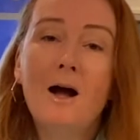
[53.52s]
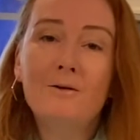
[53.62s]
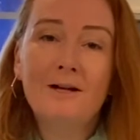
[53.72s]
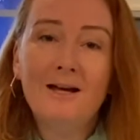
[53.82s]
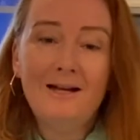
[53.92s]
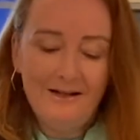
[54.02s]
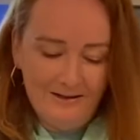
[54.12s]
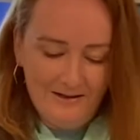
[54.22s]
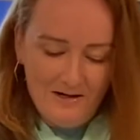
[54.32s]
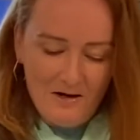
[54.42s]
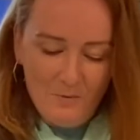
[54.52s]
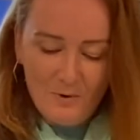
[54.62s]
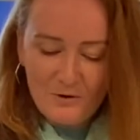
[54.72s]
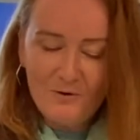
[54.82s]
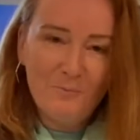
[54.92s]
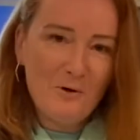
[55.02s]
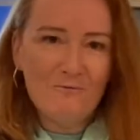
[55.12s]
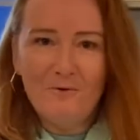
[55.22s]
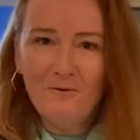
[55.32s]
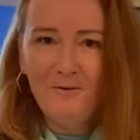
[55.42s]
Okay, once you've
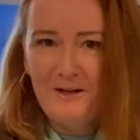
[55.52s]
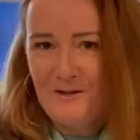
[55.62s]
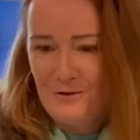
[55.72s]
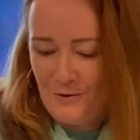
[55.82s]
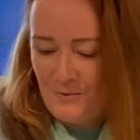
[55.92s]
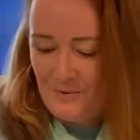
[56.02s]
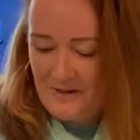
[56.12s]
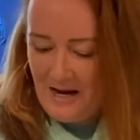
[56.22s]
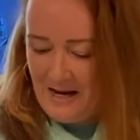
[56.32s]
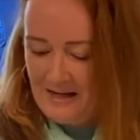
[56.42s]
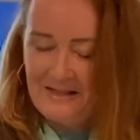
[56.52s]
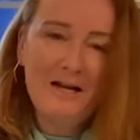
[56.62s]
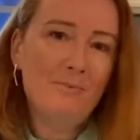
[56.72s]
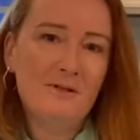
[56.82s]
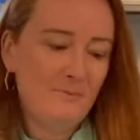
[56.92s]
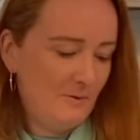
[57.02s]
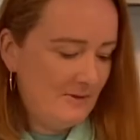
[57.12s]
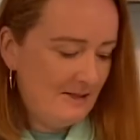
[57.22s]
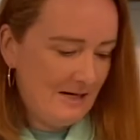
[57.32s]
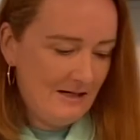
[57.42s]
put roughly 2
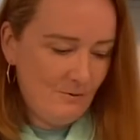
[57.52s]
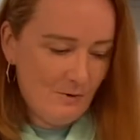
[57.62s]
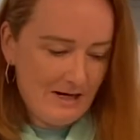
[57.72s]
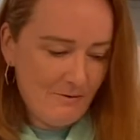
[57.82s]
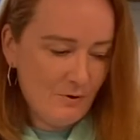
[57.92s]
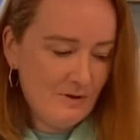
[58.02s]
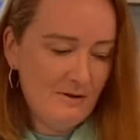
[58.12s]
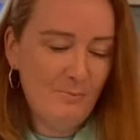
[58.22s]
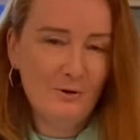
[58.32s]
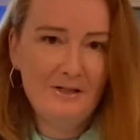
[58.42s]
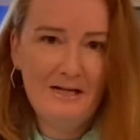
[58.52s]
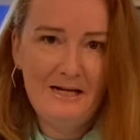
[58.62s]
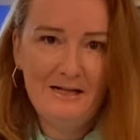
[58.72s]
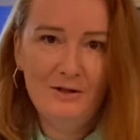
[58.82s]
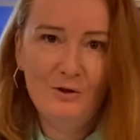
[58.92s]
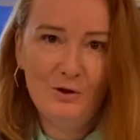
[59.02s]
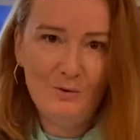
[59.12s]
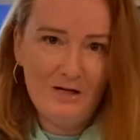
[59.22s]
tablespoons in, we're now going to put in 2